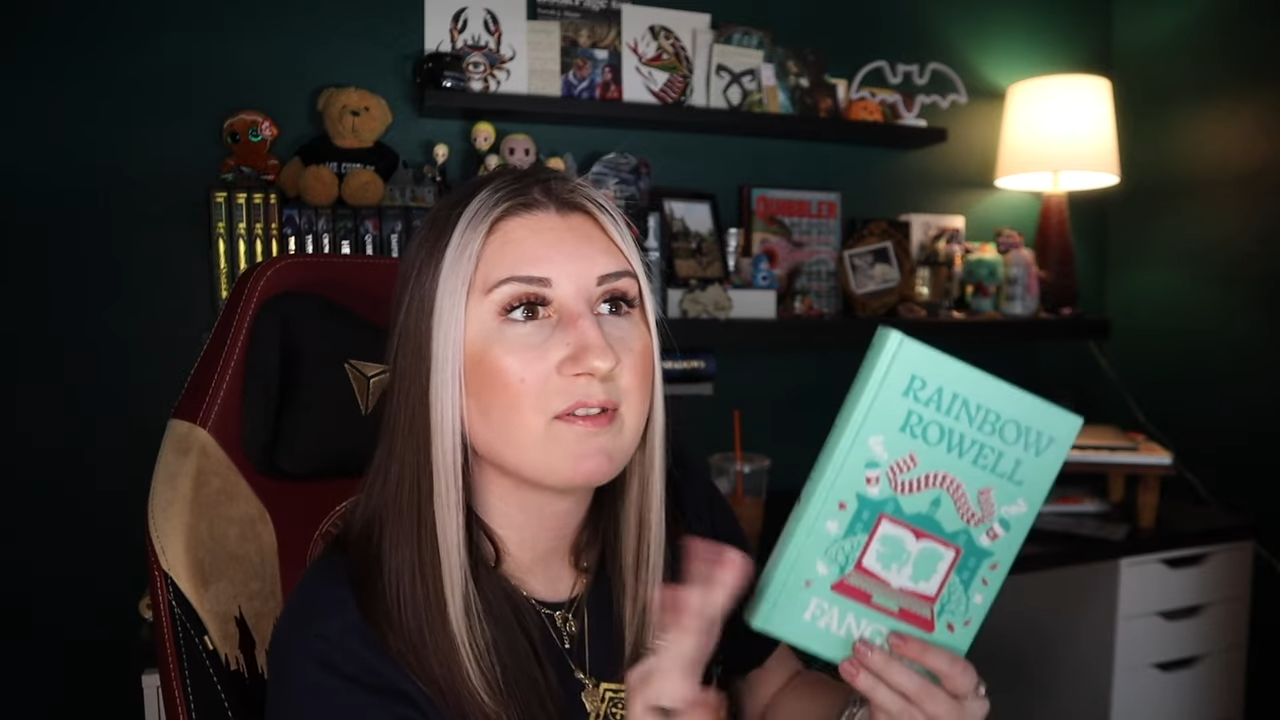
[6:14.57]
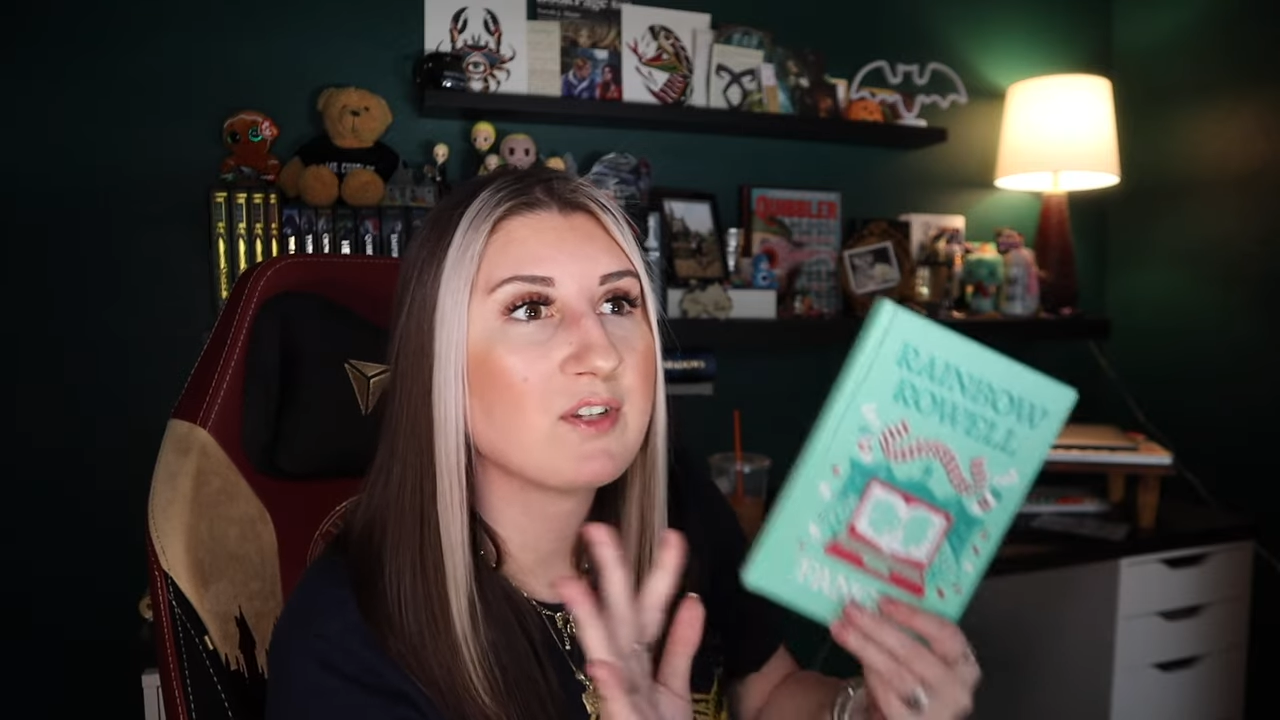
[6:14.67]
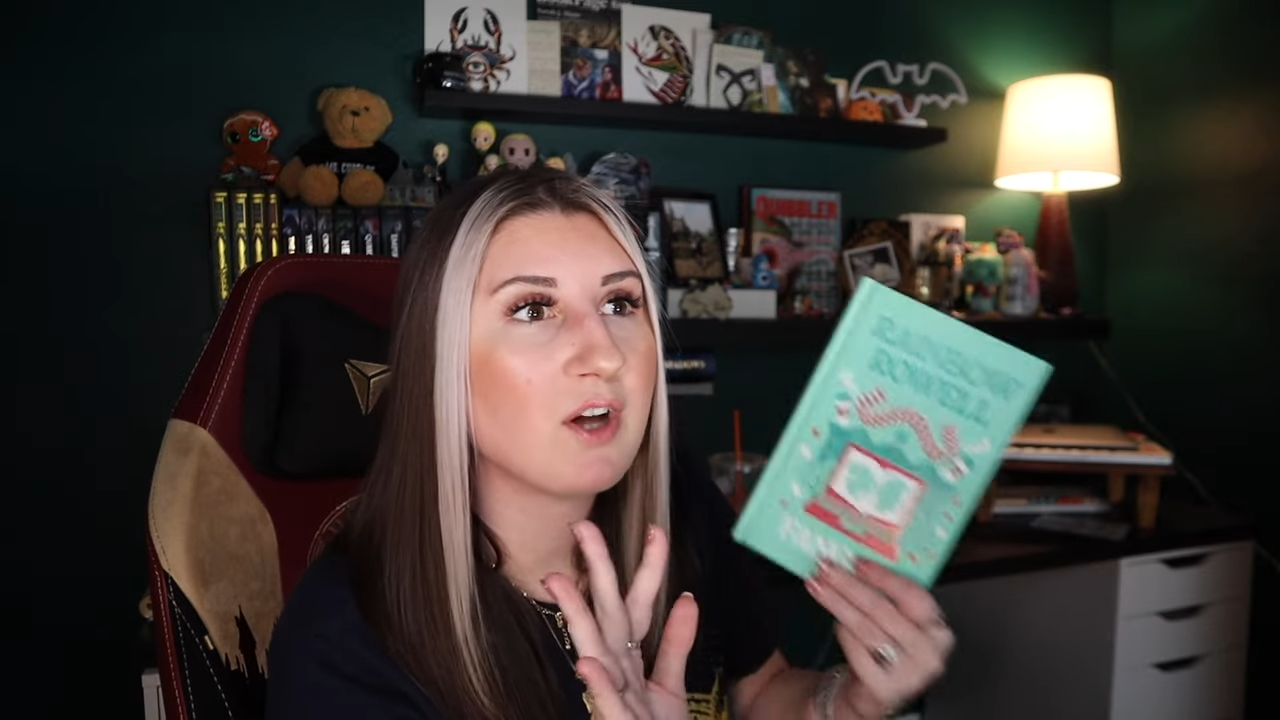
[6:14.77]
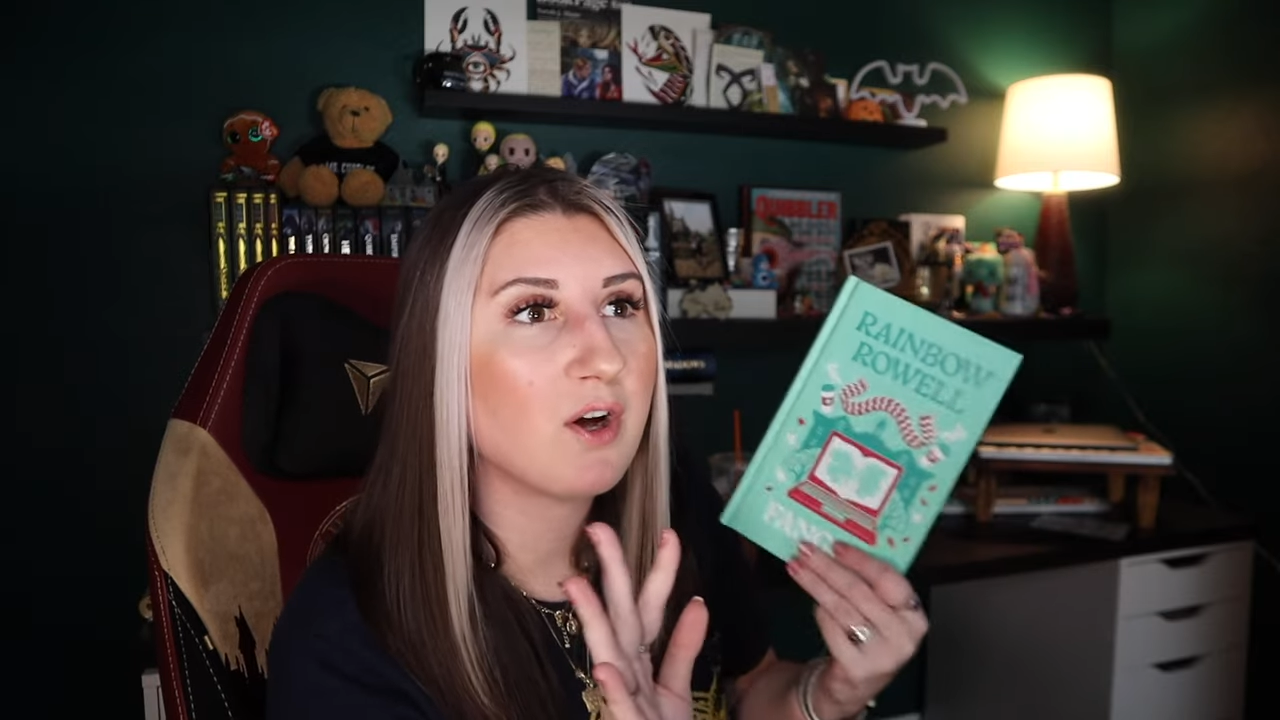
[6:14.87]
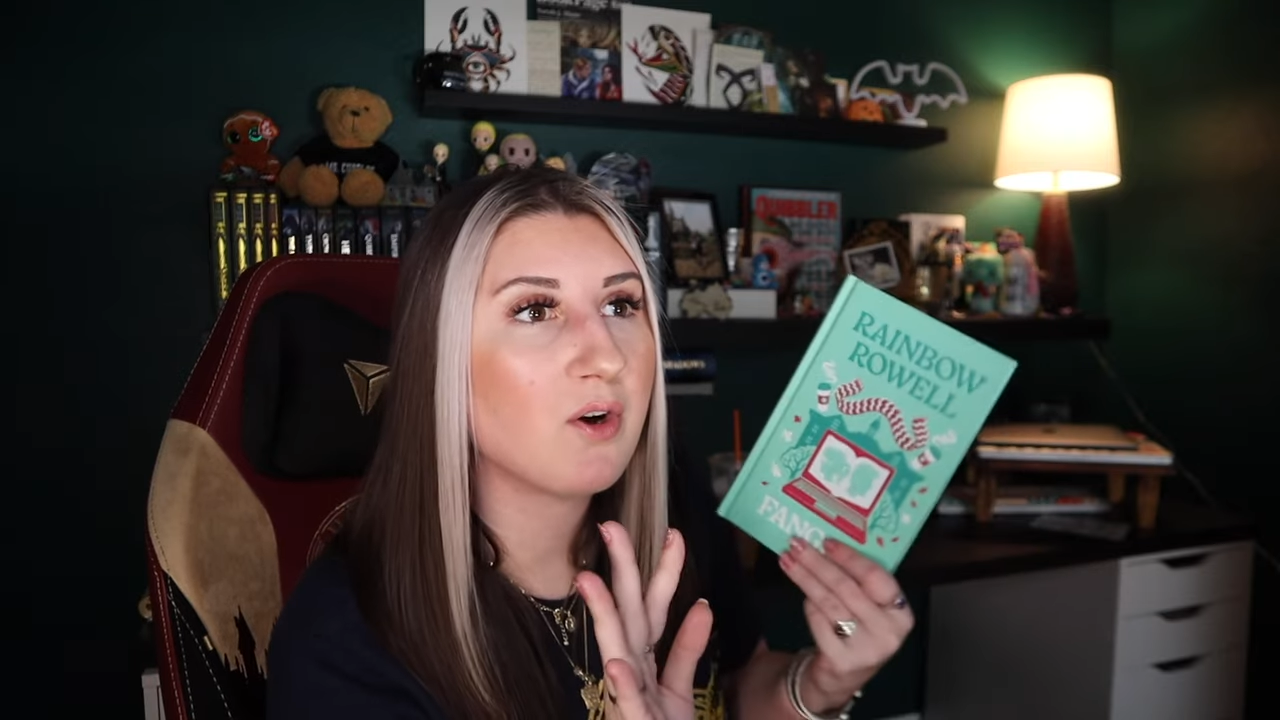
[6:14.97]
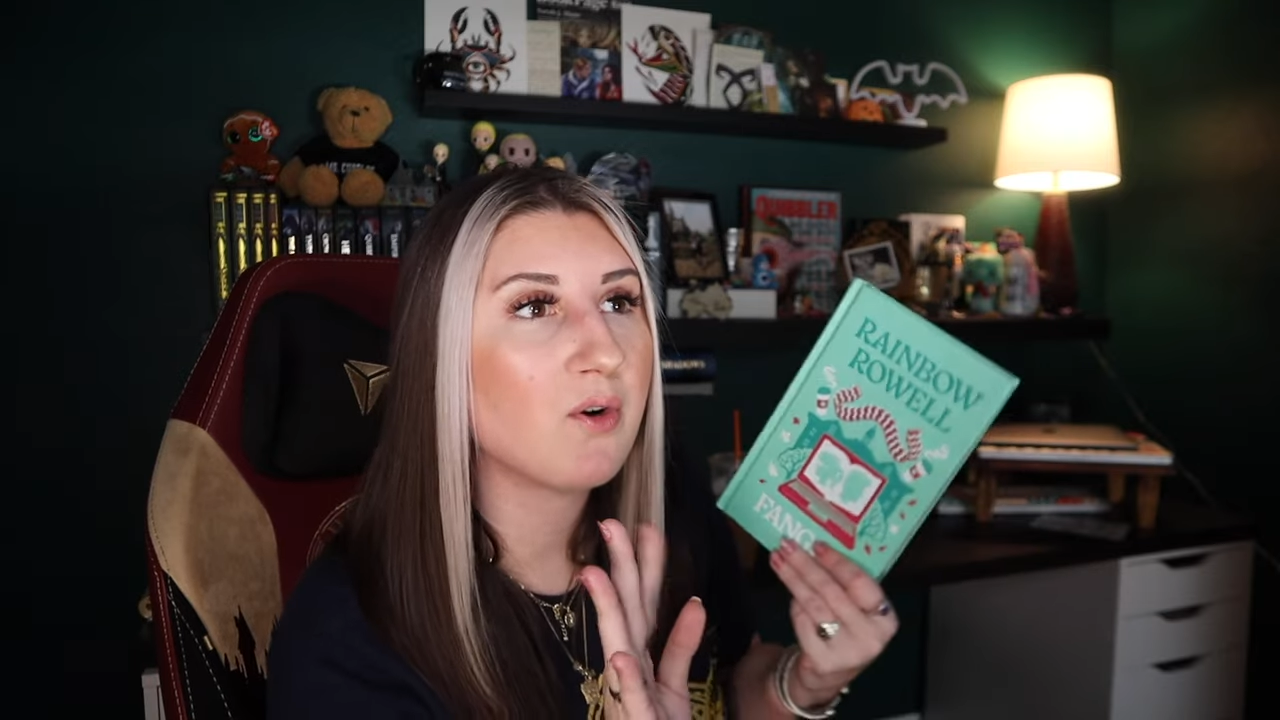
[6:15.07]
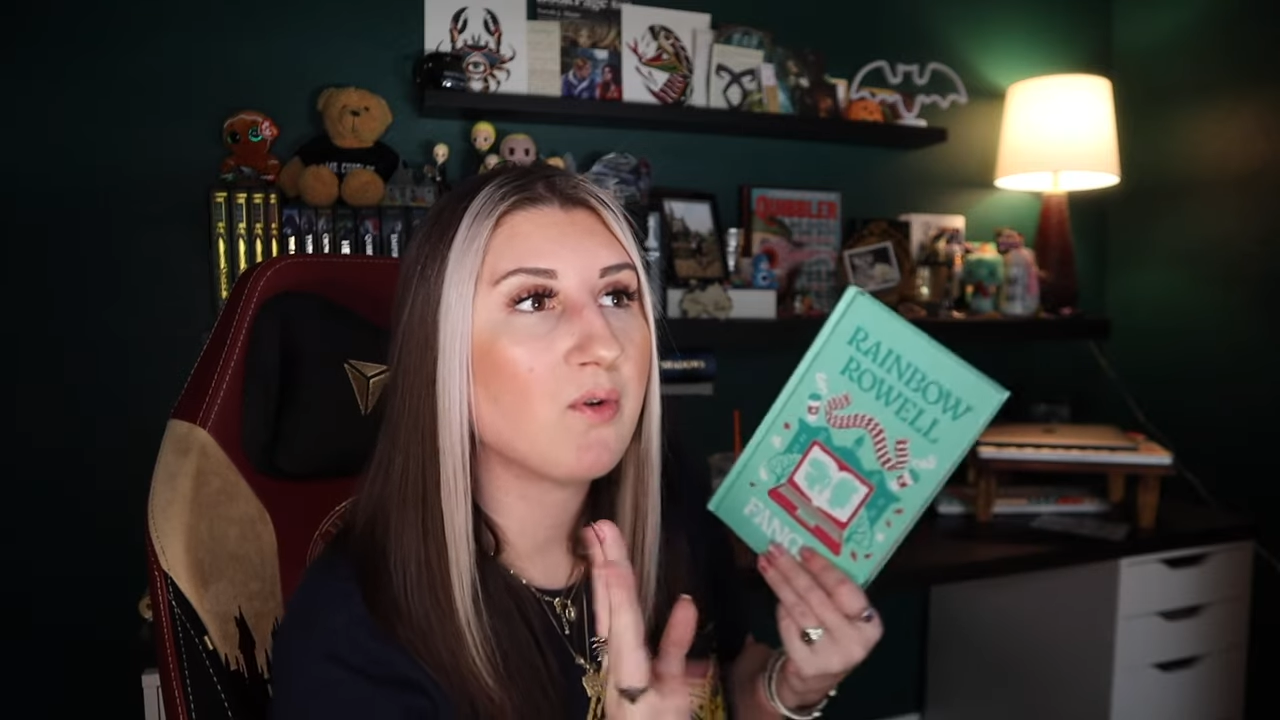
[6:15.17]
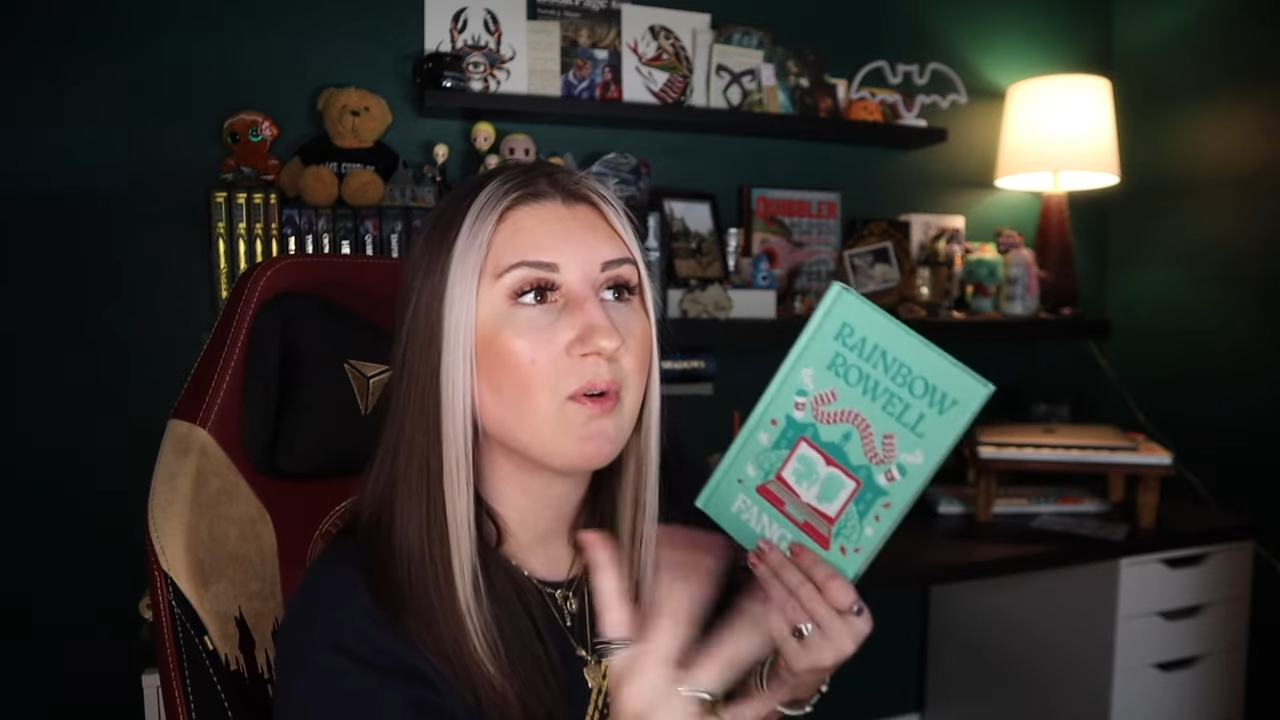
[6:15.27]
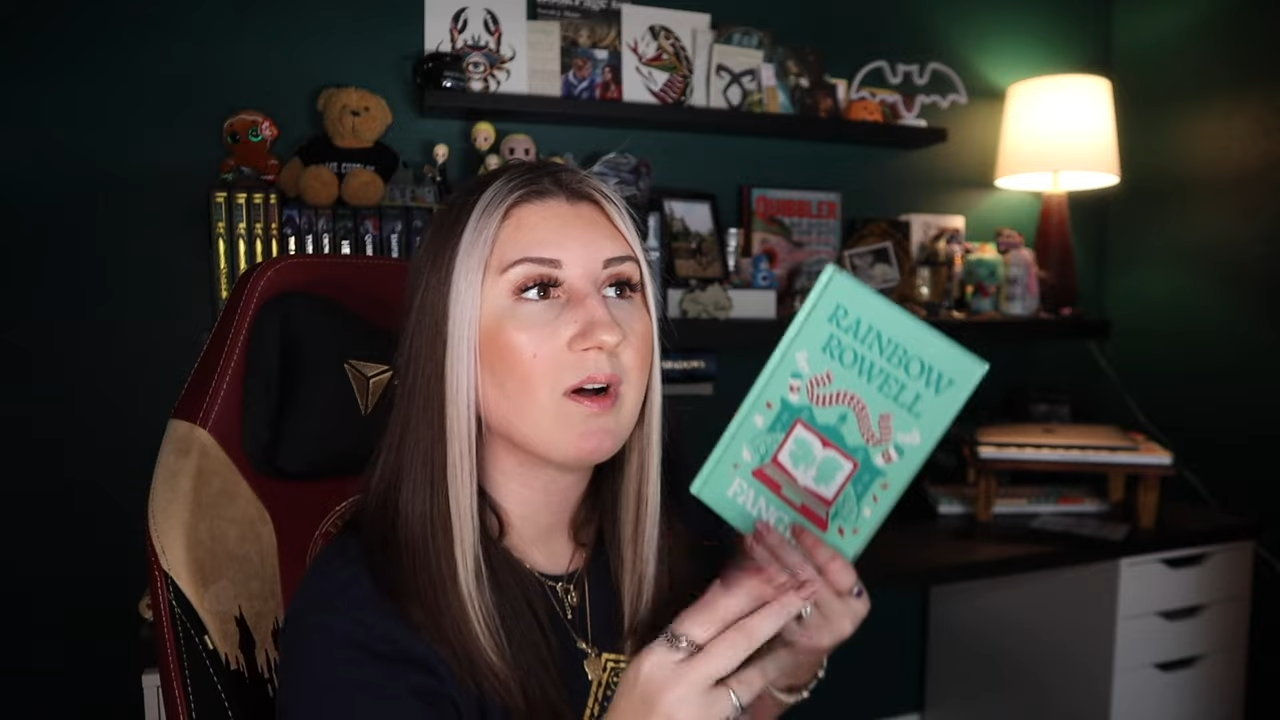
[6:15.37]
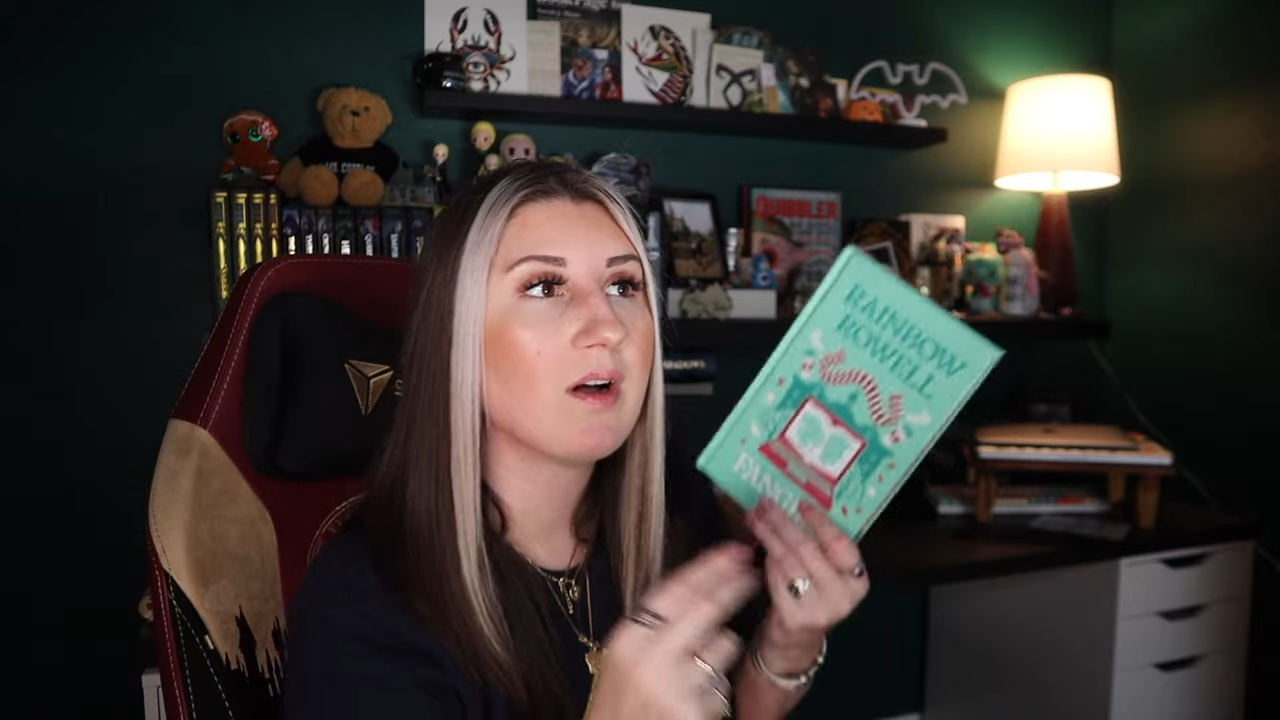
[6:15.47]

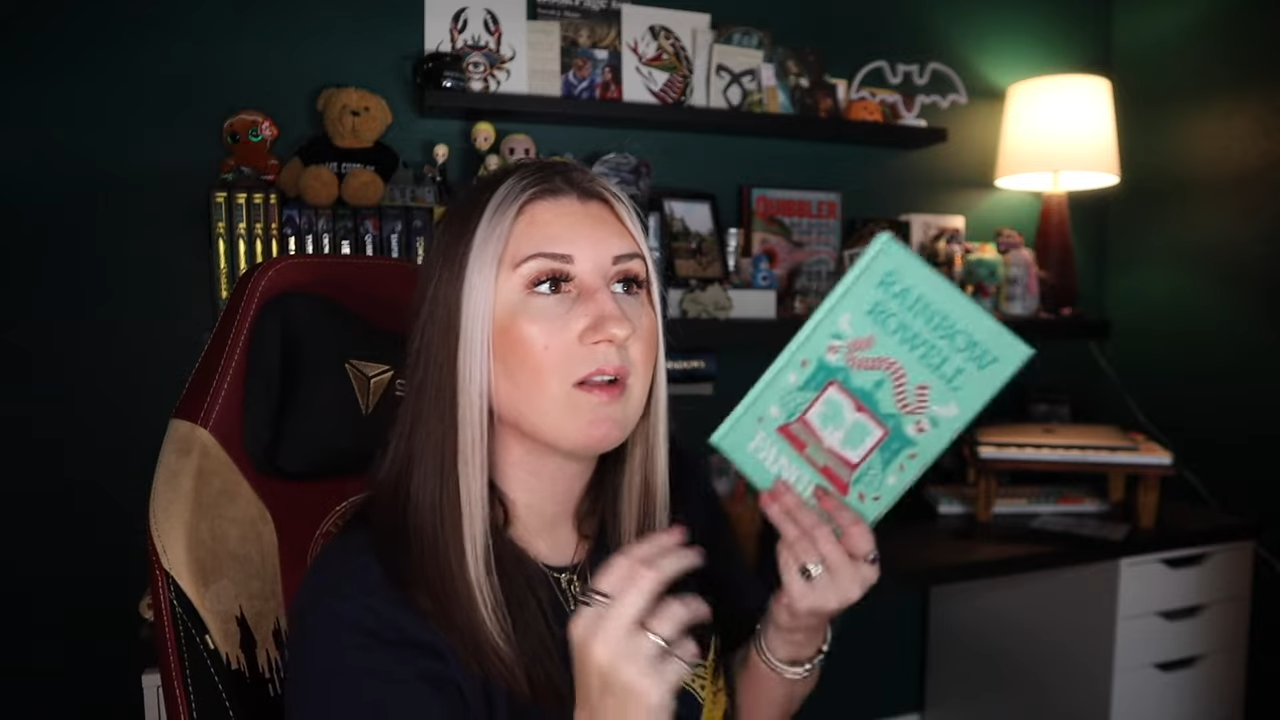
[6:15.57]
So